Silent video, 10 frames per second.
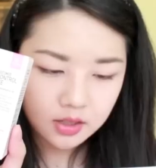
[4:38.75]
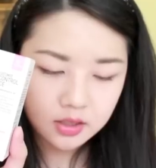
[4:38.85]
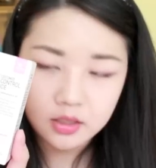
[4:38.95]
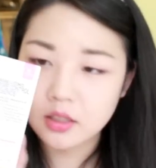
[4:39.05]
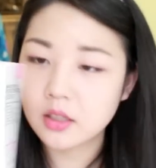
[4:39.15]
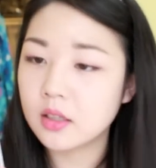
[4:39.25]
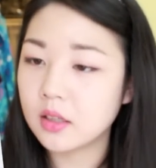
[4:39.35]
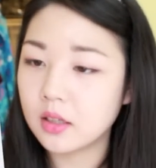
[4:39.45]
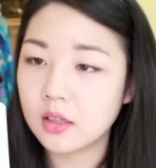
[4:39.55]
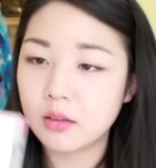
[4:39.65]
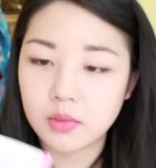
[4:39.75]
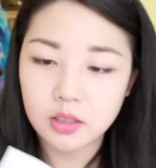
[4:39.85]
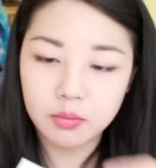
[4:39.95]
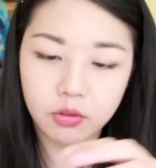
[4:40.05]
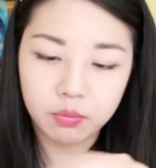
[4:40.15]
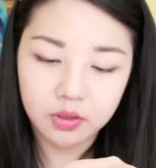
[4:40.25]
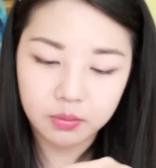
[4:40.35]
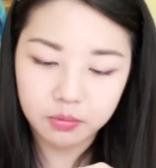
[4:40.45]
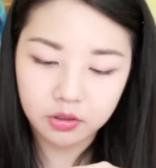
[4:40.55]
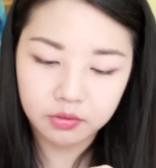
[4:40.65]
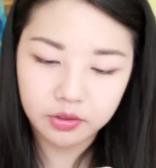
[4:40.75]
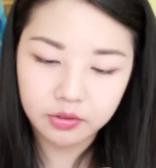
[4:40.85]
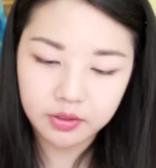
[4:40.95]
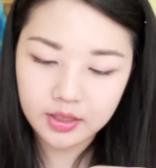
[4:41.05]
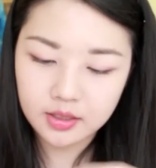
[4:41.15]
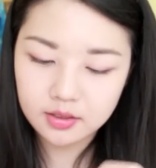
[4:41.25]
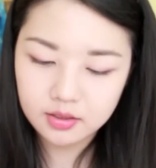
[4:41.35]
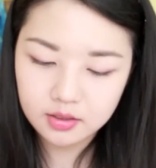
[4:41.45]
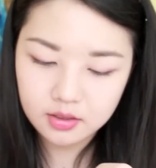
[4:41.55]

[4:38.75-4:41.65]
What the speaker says: And let me open the box for you guys.